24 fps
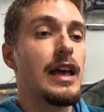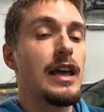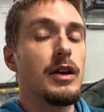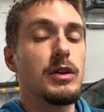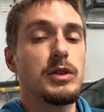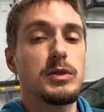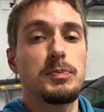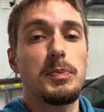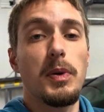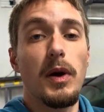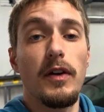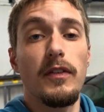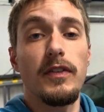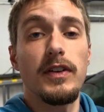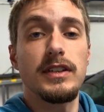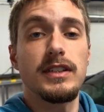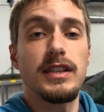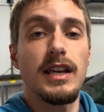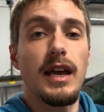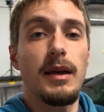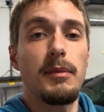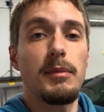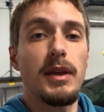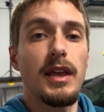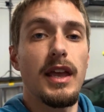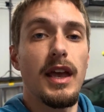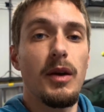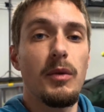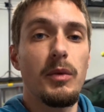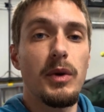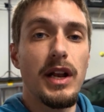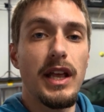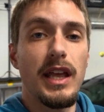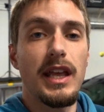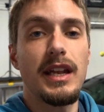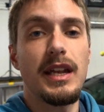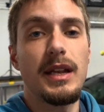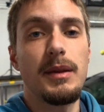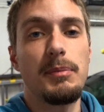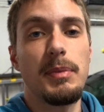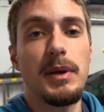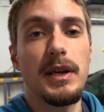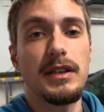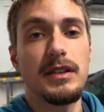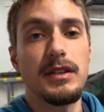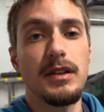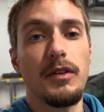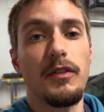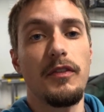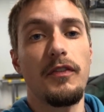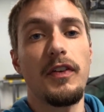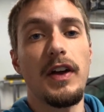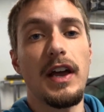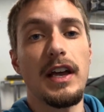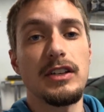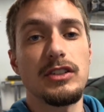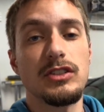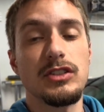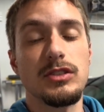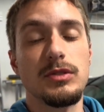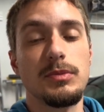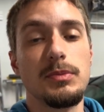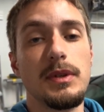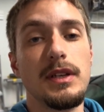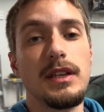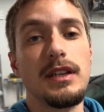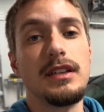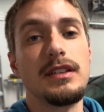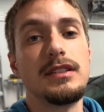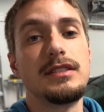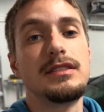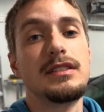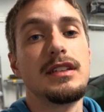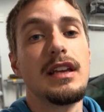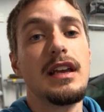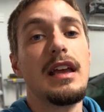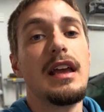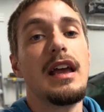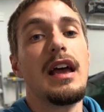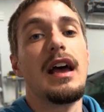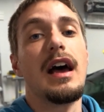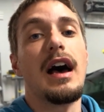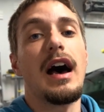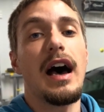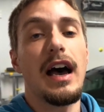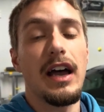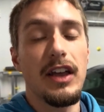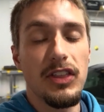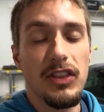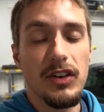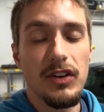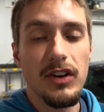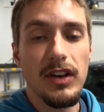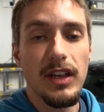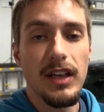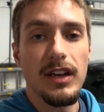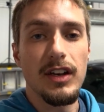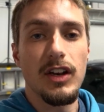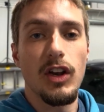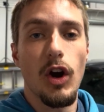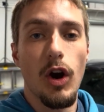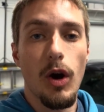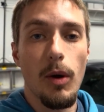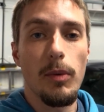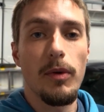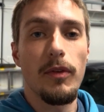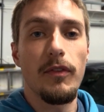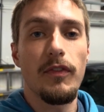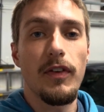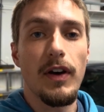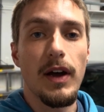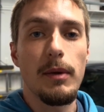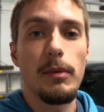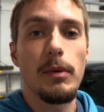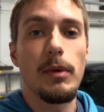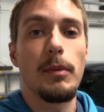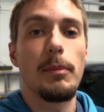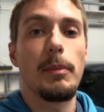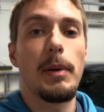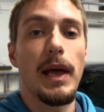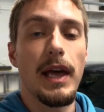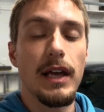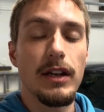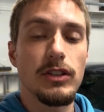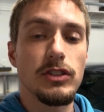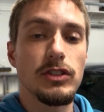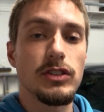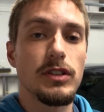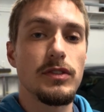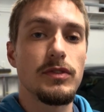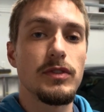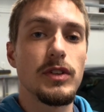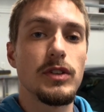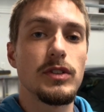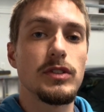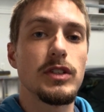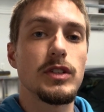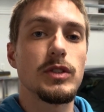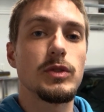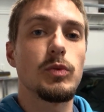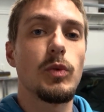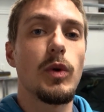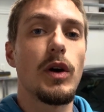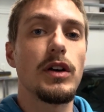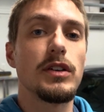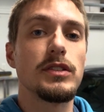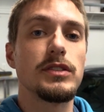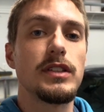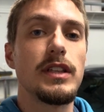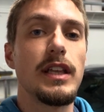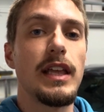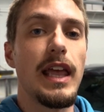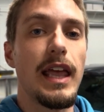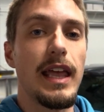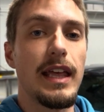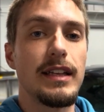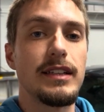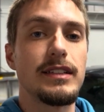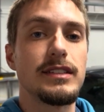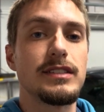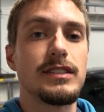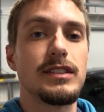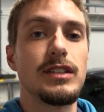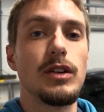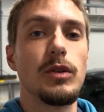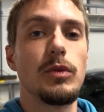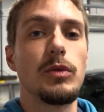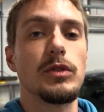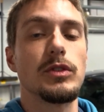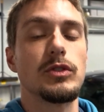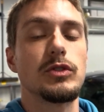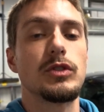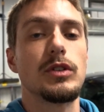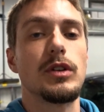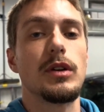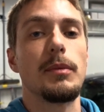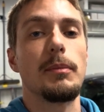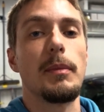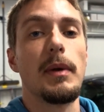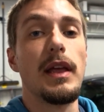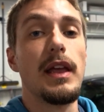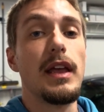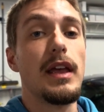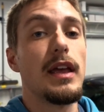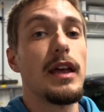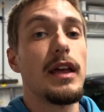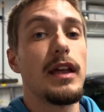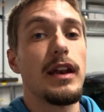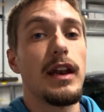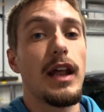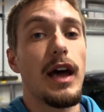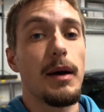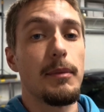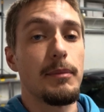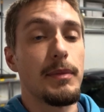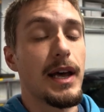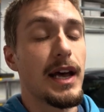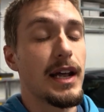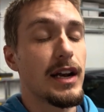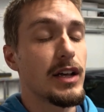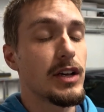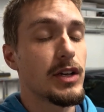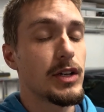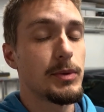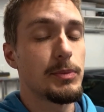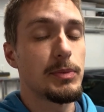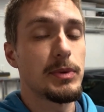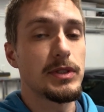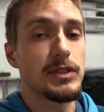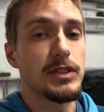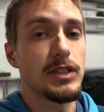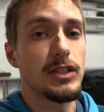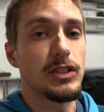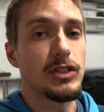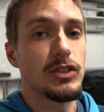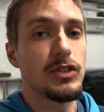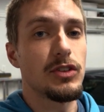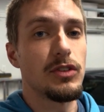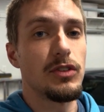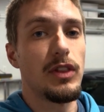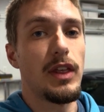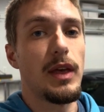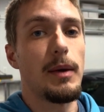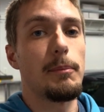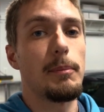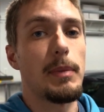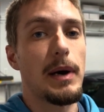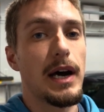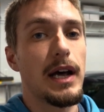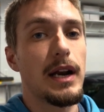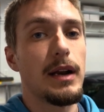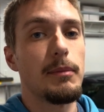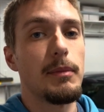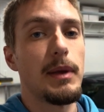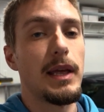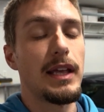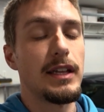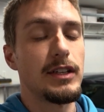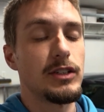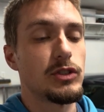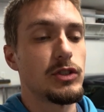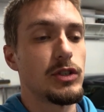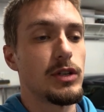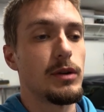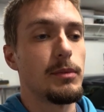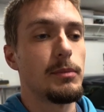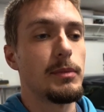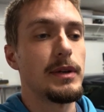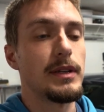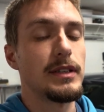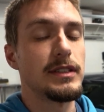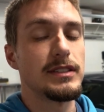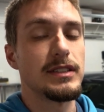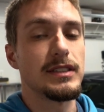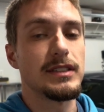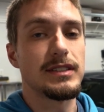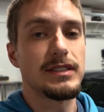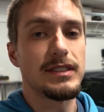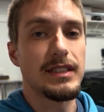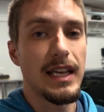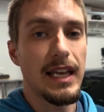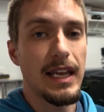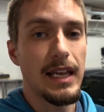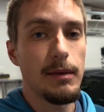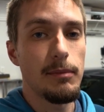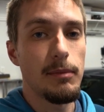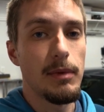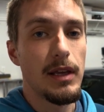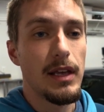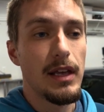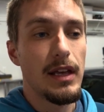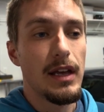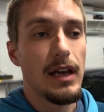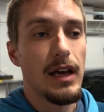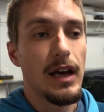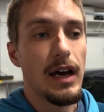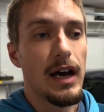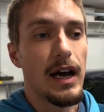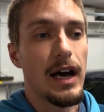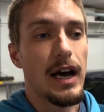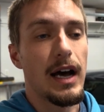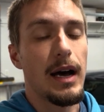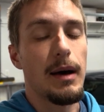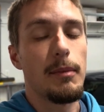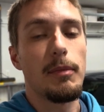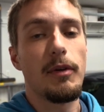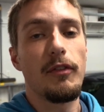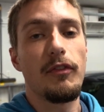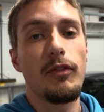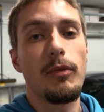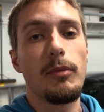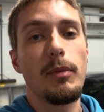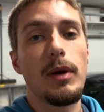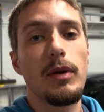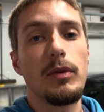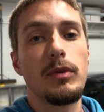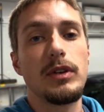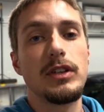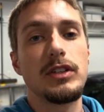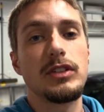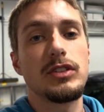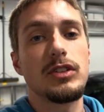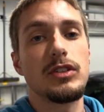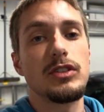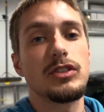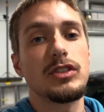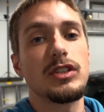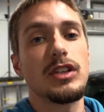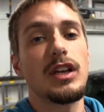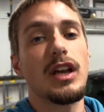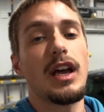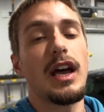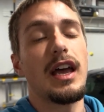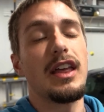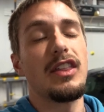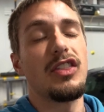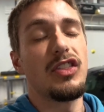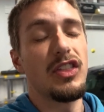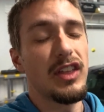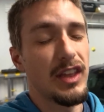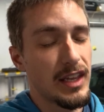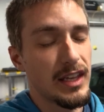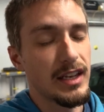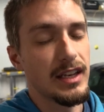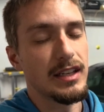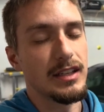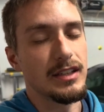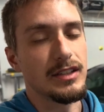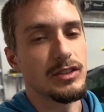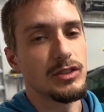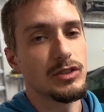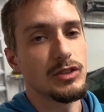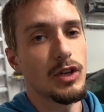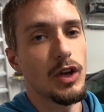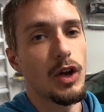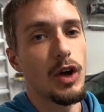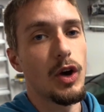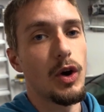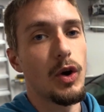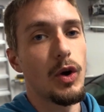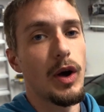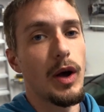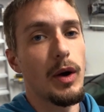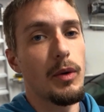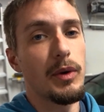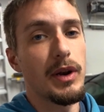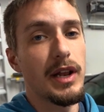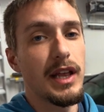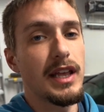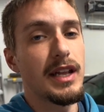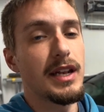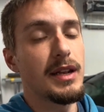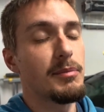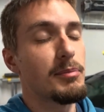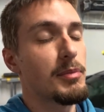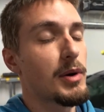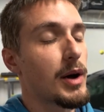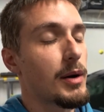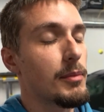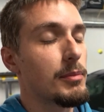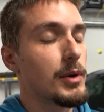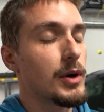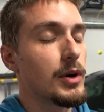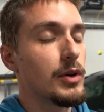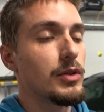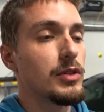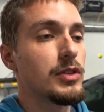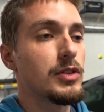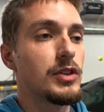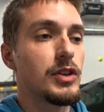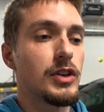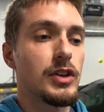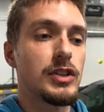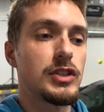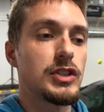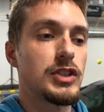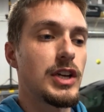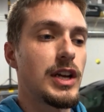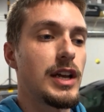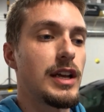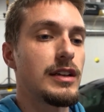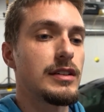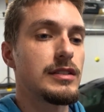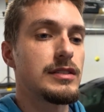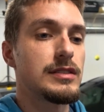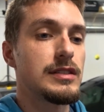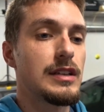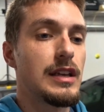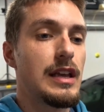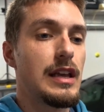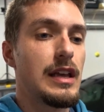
it was perfect timing. I went ahead and picked up Mesmeed's i30N carbon fiber paddle shifters as well as the N steering wheel trim. Now I'm not 100% sure that bottom end trim is the same, um, but from my research, I think it is. So I went ahead and bought both, took a chance,